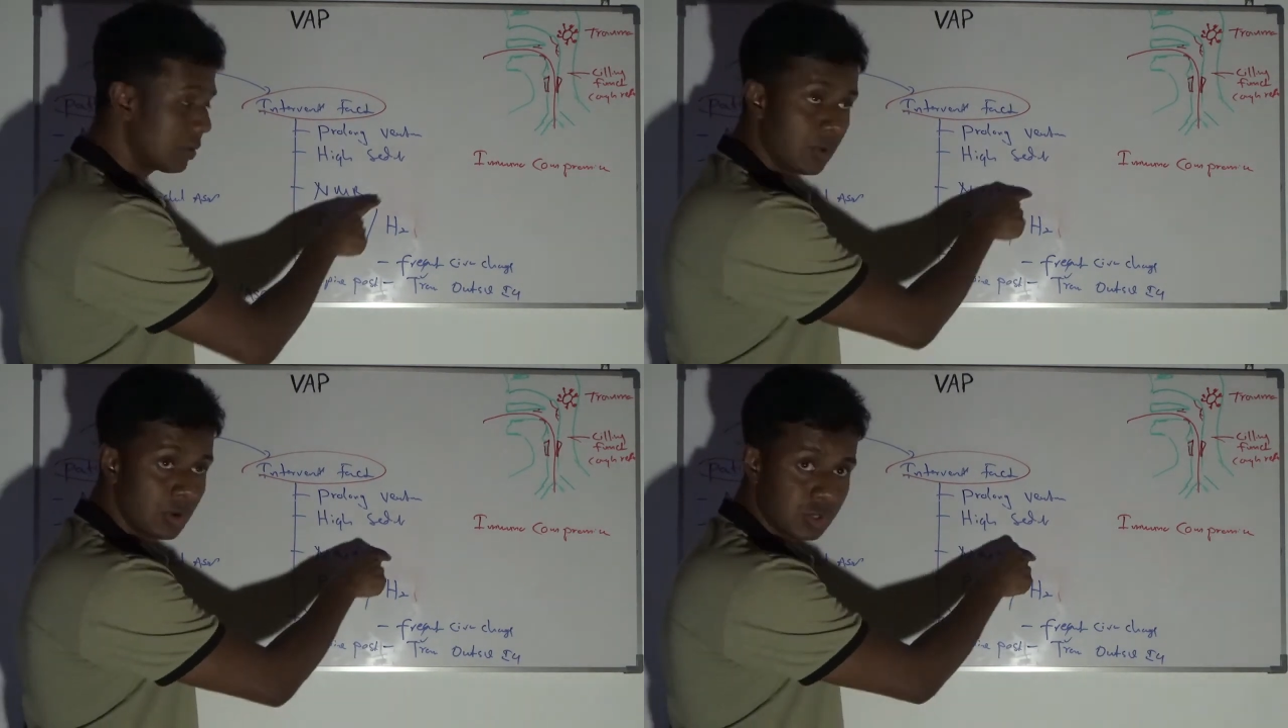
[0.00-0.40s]

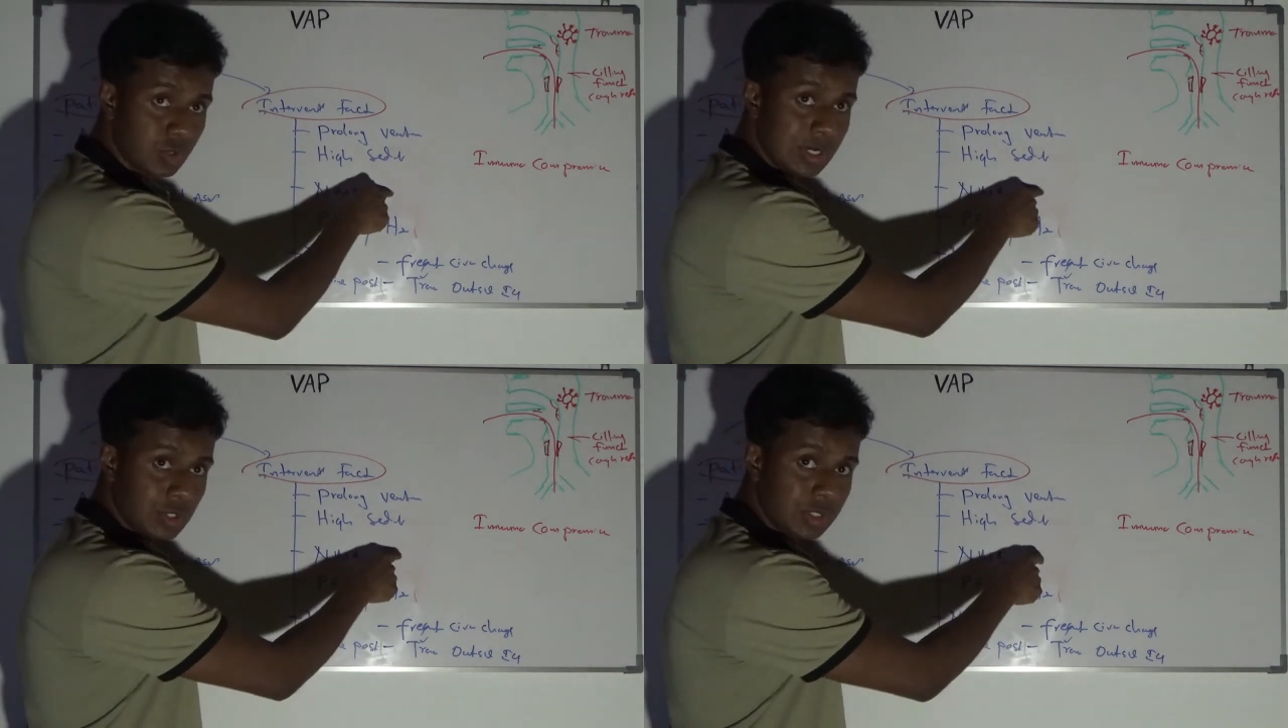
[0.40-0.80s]

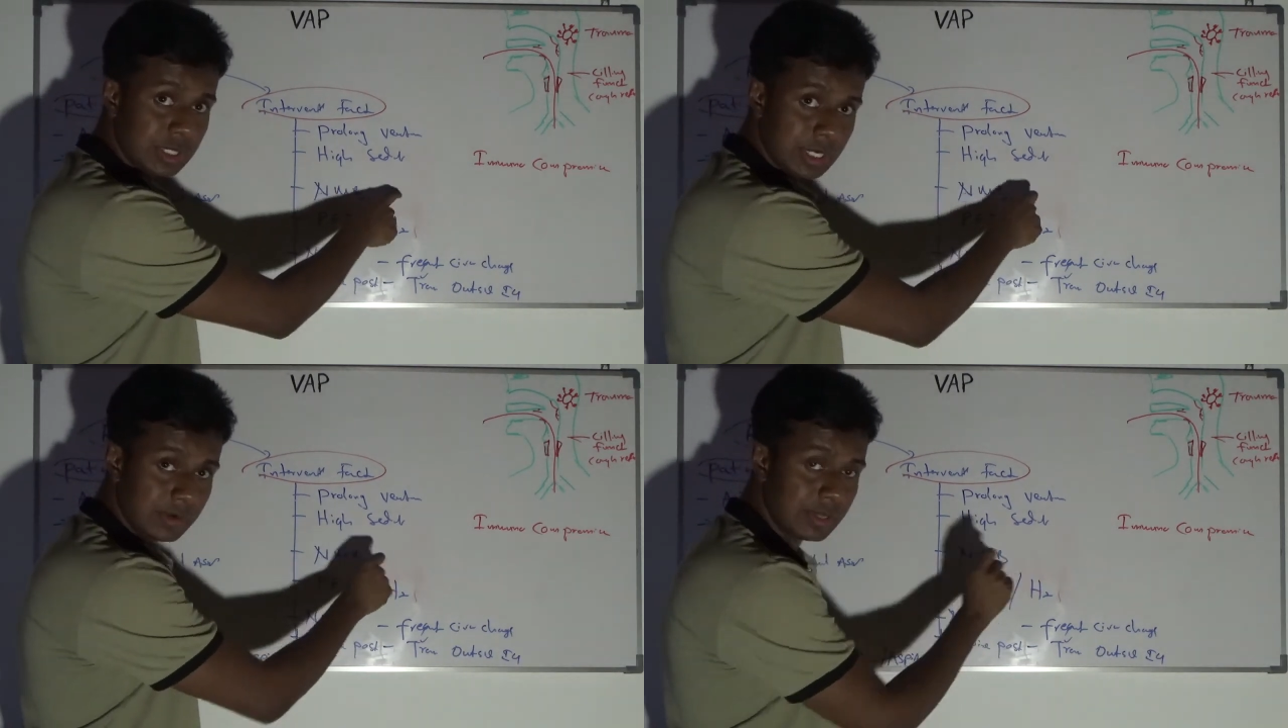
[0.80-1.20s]
also
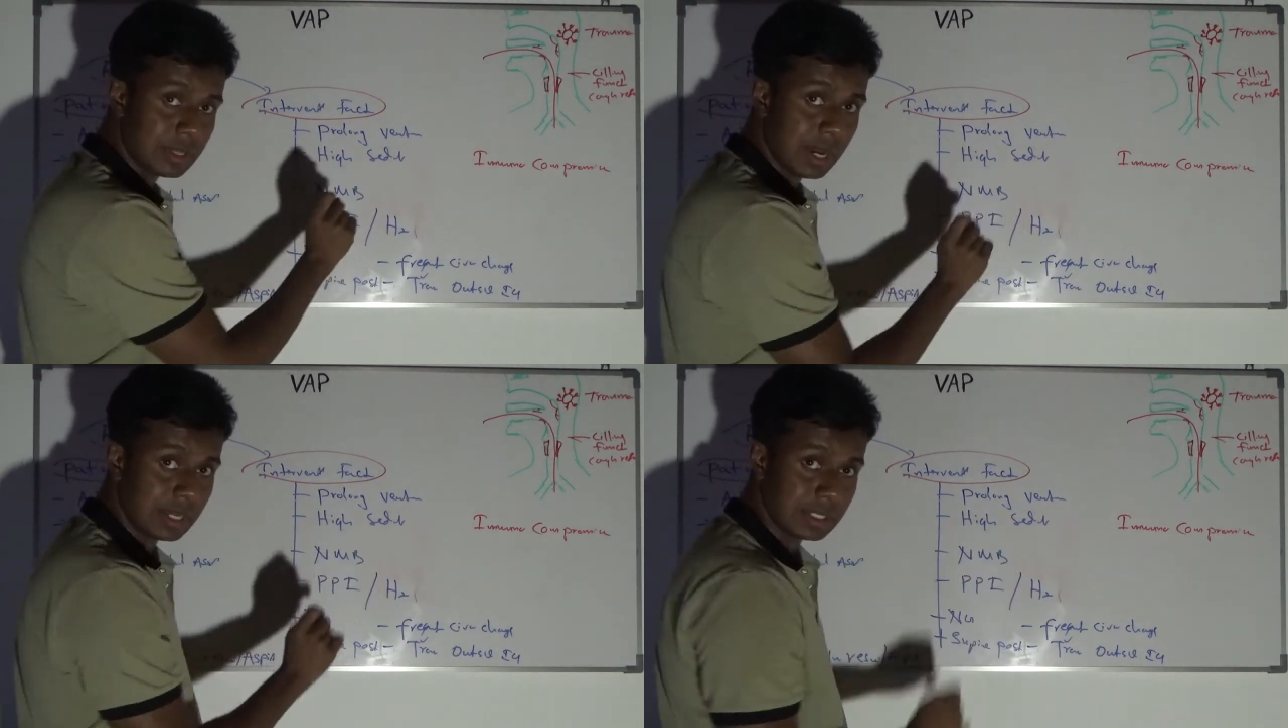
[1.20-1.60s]
associated with
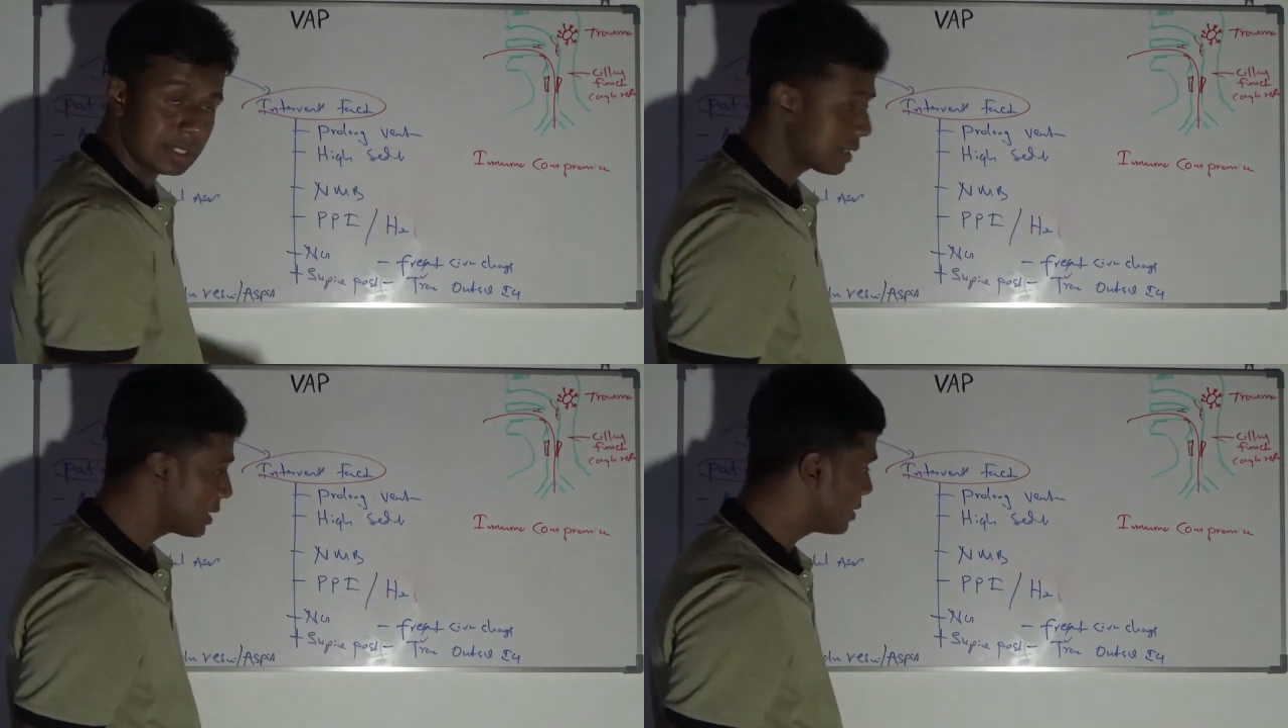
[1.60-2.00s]
high risk.